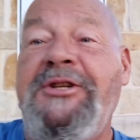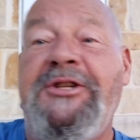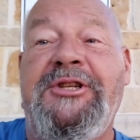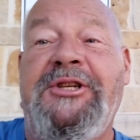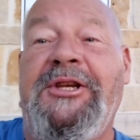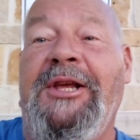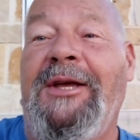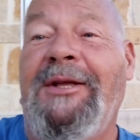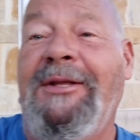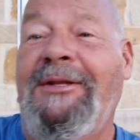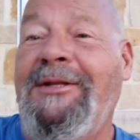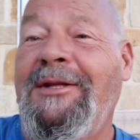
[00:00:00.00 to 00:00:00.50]

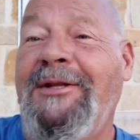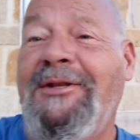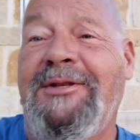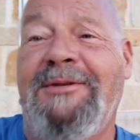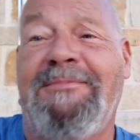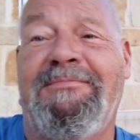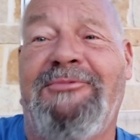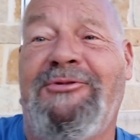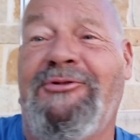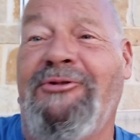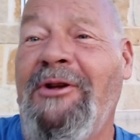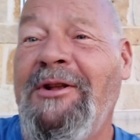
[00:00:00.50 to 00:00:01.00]
shit
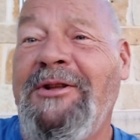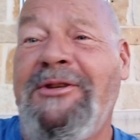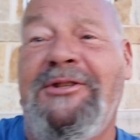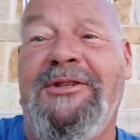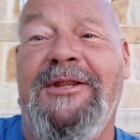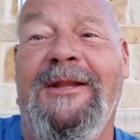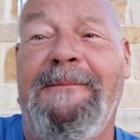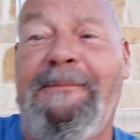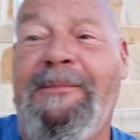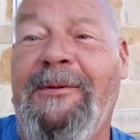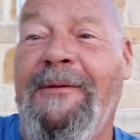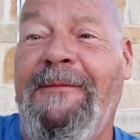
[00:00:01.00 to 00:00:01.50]
that's drenched
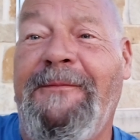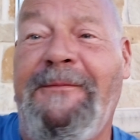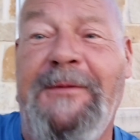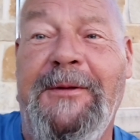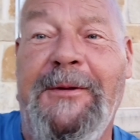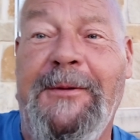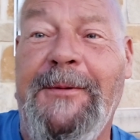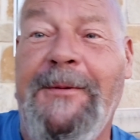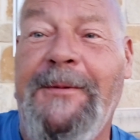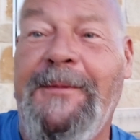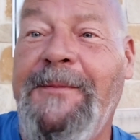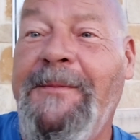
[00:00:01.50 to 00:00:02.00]
in
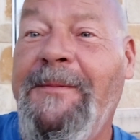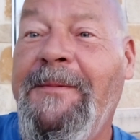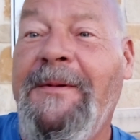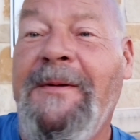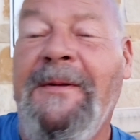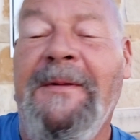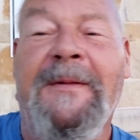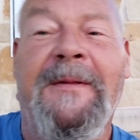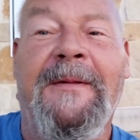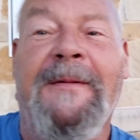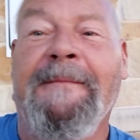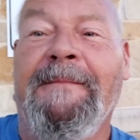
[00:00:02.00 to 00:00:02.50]
perfume.
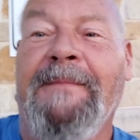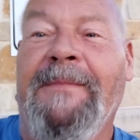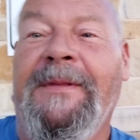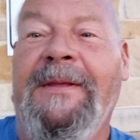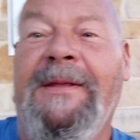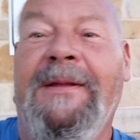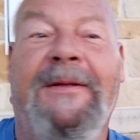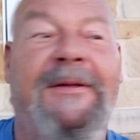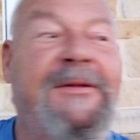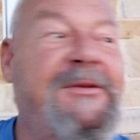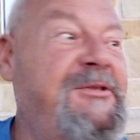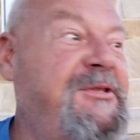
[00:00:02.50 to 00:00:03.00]

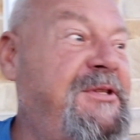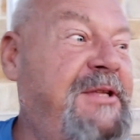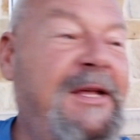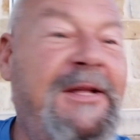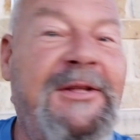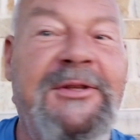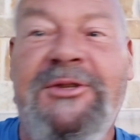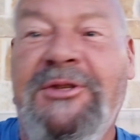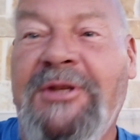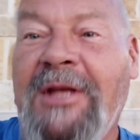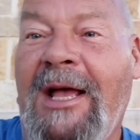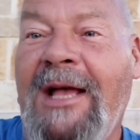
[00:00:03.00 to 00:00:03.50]
You know, it's
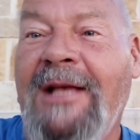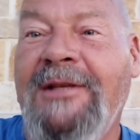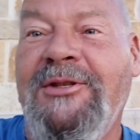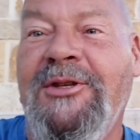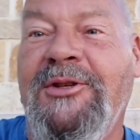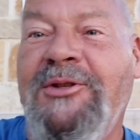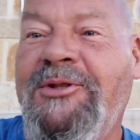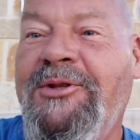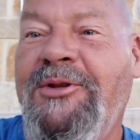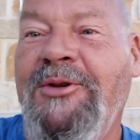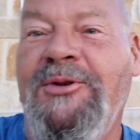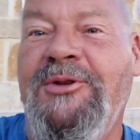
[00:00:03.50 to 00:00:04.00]
10
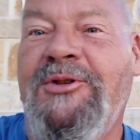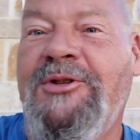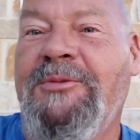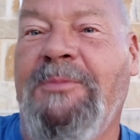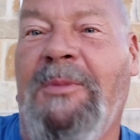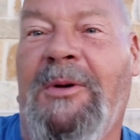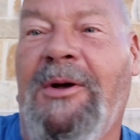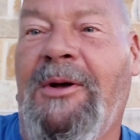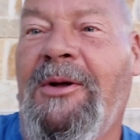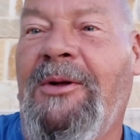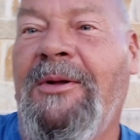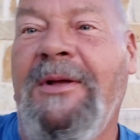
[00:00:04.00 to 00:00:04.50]
sizes too
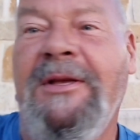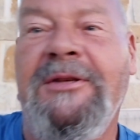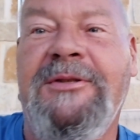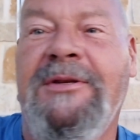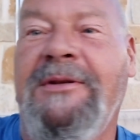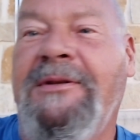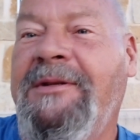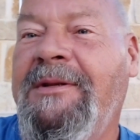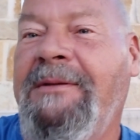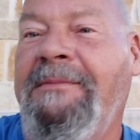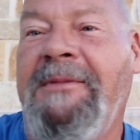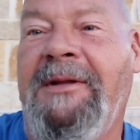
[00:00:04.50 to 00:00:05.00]
small.
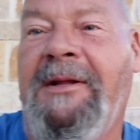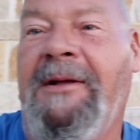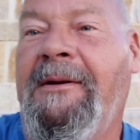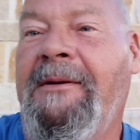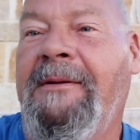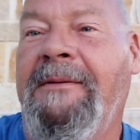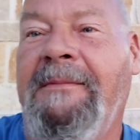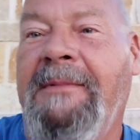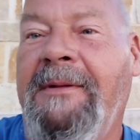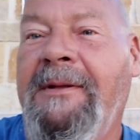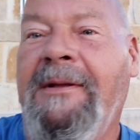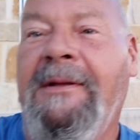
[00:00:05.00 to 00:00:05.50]
Isn't, you
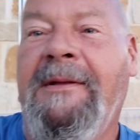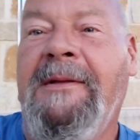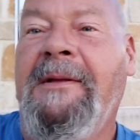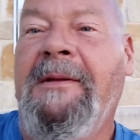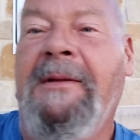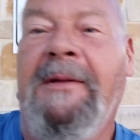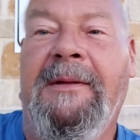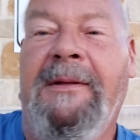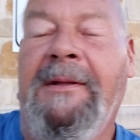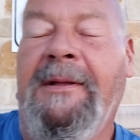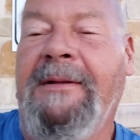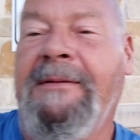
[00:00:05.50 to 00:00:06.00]
know,
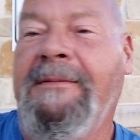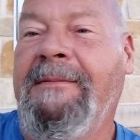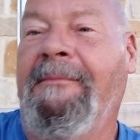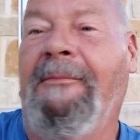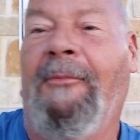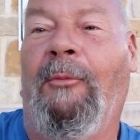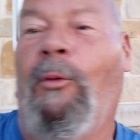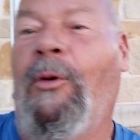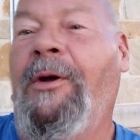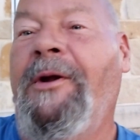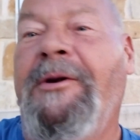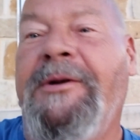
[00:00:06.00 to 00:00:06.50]
uh,
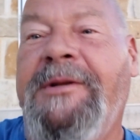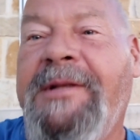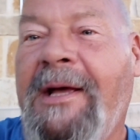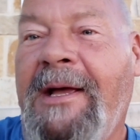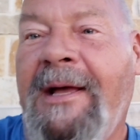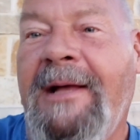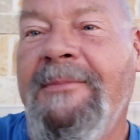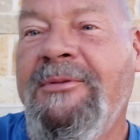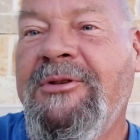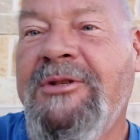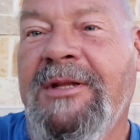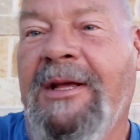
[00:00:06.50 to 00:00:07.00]

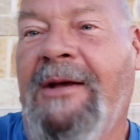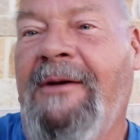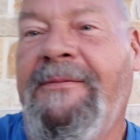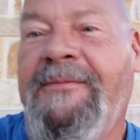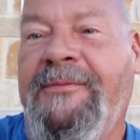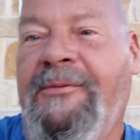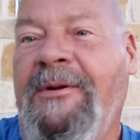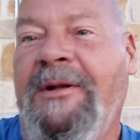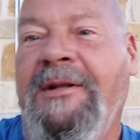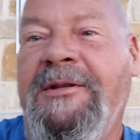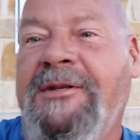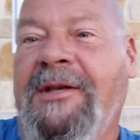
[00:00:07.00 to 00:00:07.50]
wintertime stuff
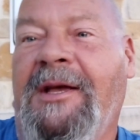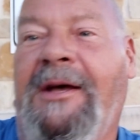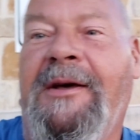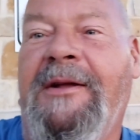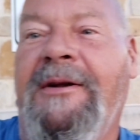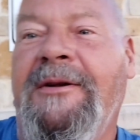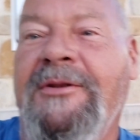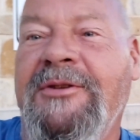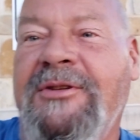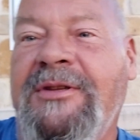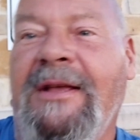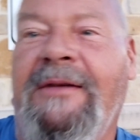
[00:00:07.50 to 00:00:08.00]
when it's
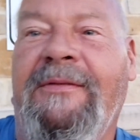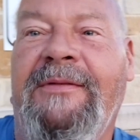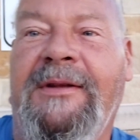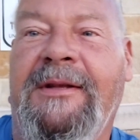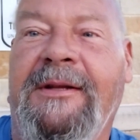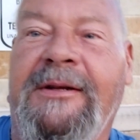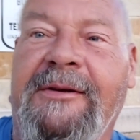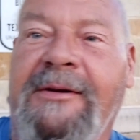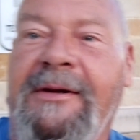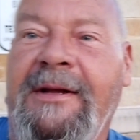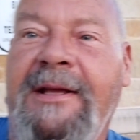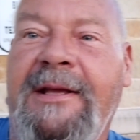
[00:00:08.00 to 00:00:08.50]
107
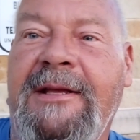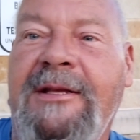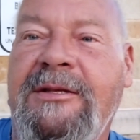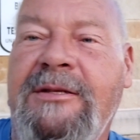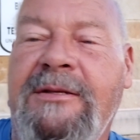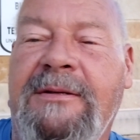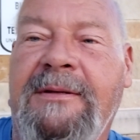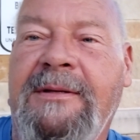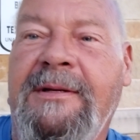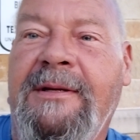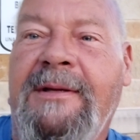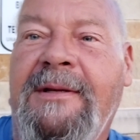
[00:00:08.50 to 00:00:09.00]

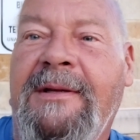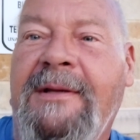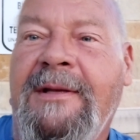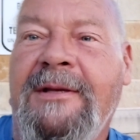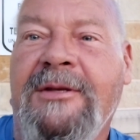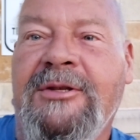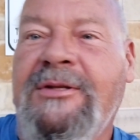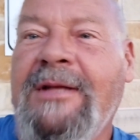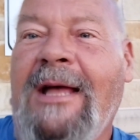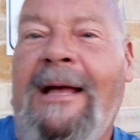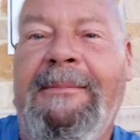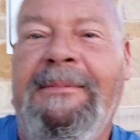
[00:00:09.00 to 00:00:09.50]
degrees.
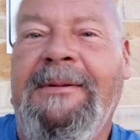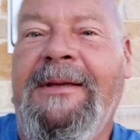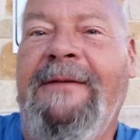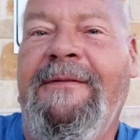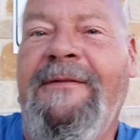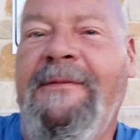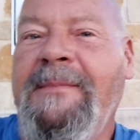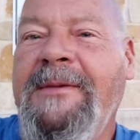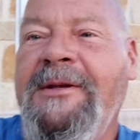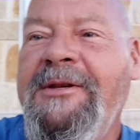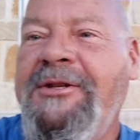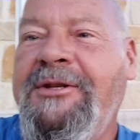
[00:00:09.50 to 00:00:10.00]
Stop
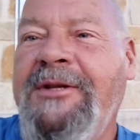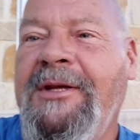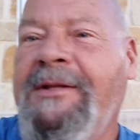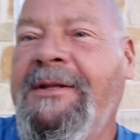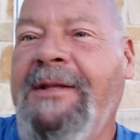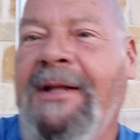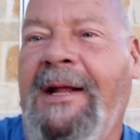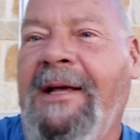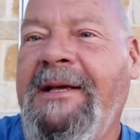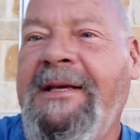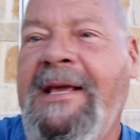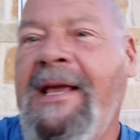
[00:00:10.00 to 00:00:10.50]
giving me shit
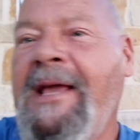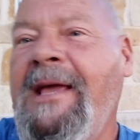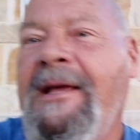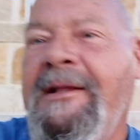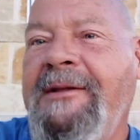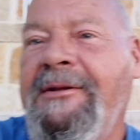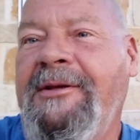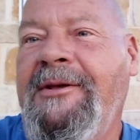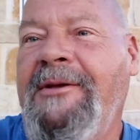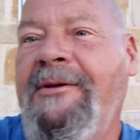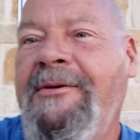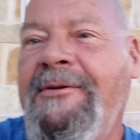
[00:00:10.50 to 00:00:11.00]
that I
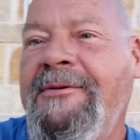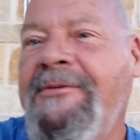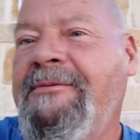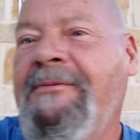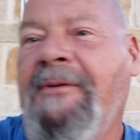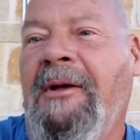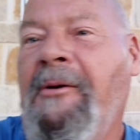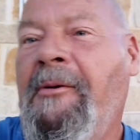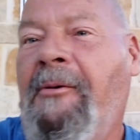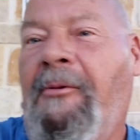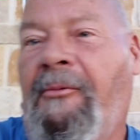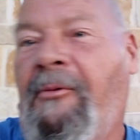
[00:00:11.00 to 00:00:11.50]
can't use,
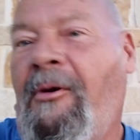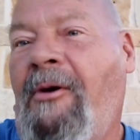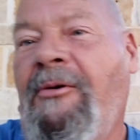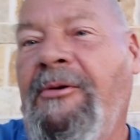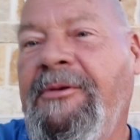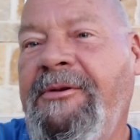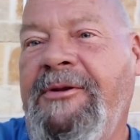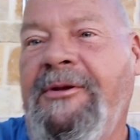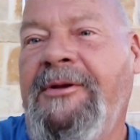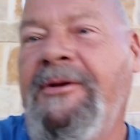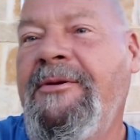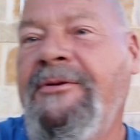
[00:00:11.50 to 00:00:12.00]

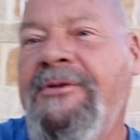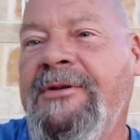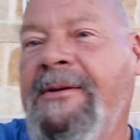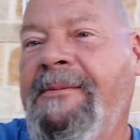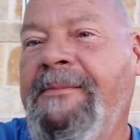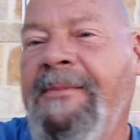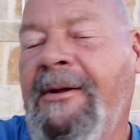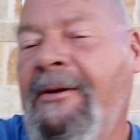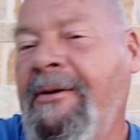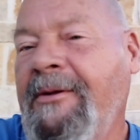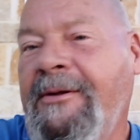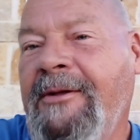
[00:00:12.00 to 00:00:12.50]
won't use, and
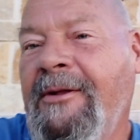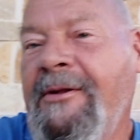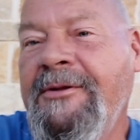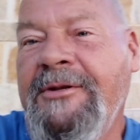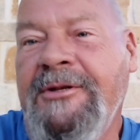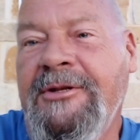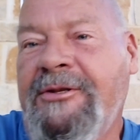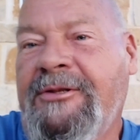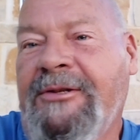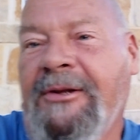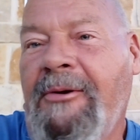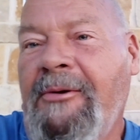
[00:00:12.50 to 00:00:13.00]
I'm going to
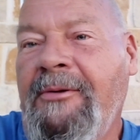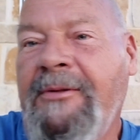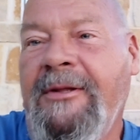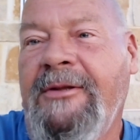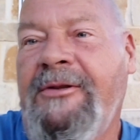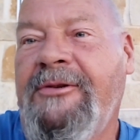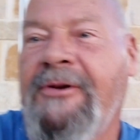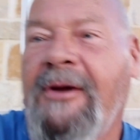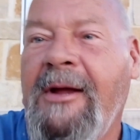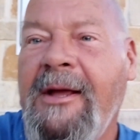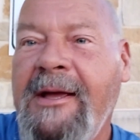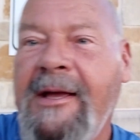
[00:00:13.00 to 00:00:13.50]
just throw in the
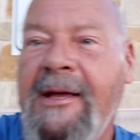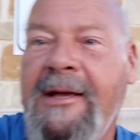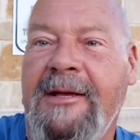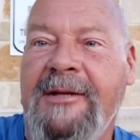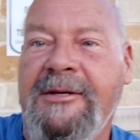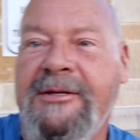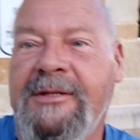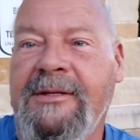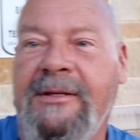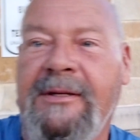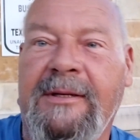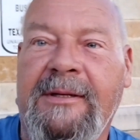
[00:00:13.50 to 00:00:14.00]

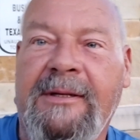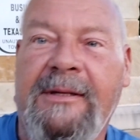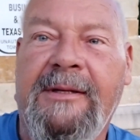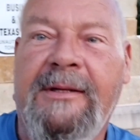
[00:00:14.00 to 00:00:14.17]
trash.